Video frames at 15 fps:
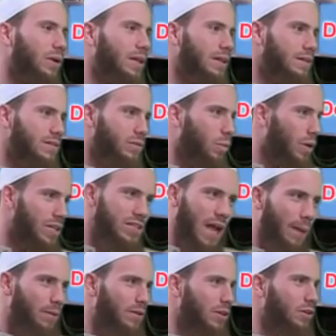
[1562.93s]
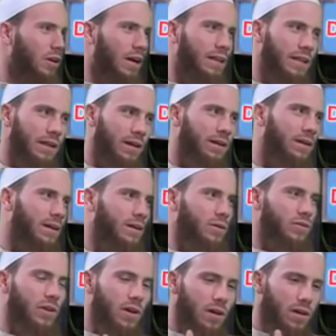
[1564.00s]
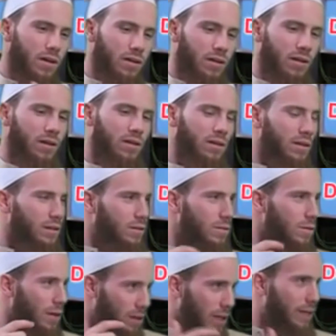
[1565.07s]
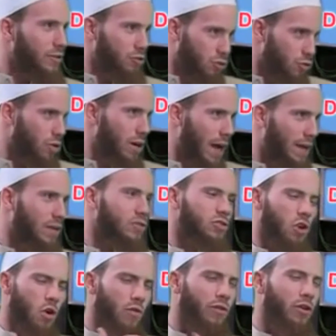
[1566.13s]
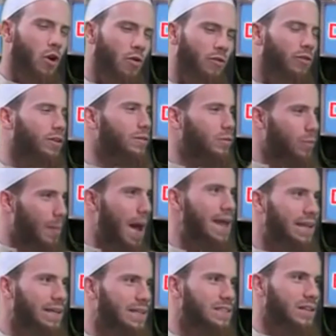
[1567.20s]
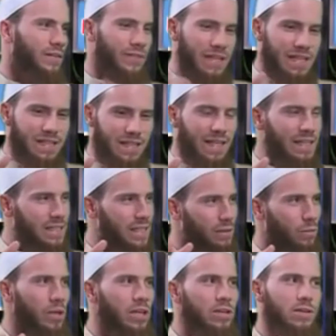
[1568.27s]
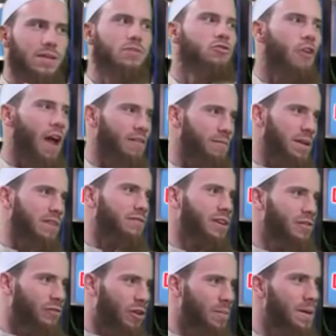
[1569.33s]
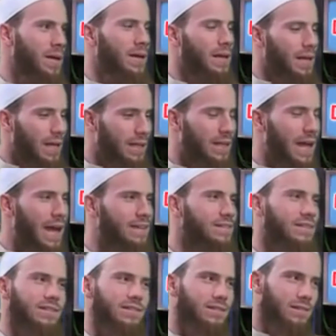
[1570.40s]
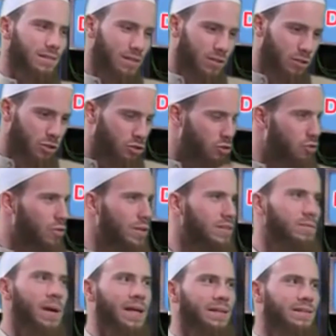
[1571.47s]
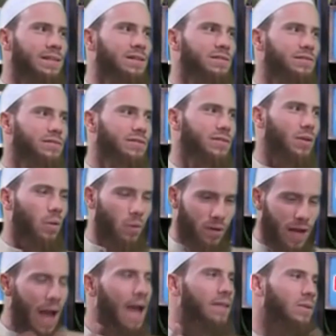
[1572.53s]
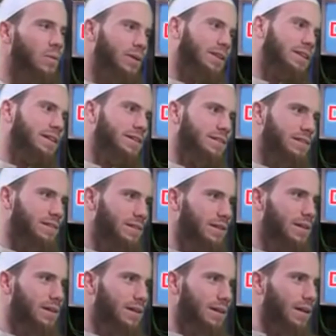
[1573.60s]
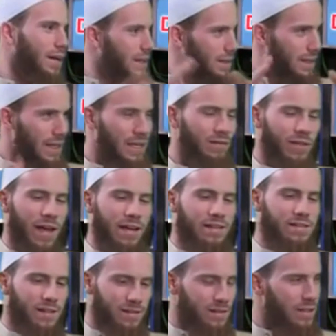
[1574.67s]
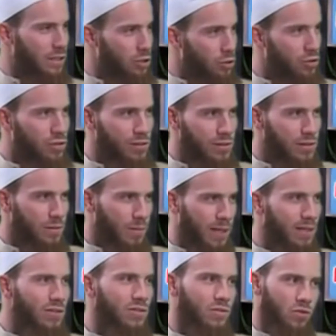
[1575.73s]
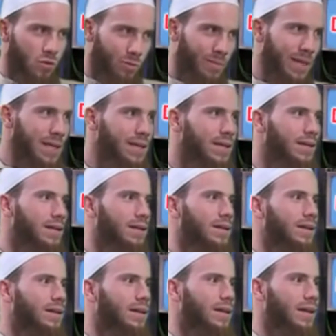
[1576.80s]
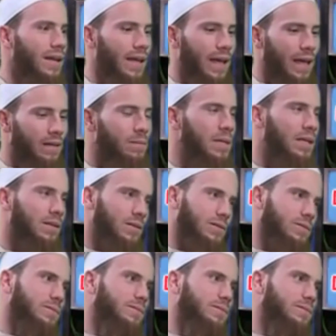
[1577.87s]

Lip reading: there's one chapter in the Quran that Allah goes, Allah, the true God, goes over and over, reminding us of these things that we derive benefit from, and then asks us, did you do this by yourself, or am I the one that does it? And at the end of that, He says, then you should submit to me and me alone.